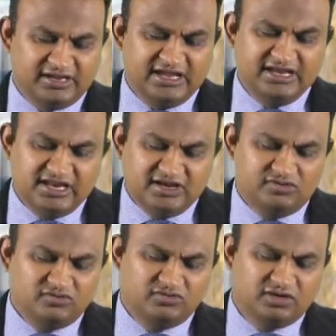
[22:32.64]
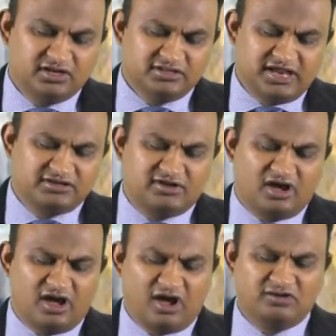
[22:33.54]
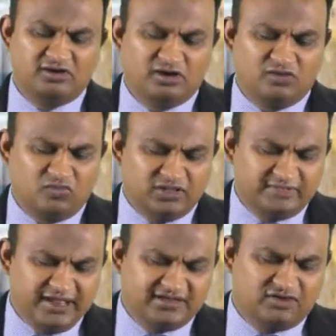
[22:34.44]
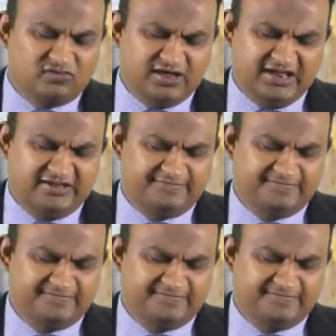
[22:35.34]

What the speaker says: he knew that God will make a way.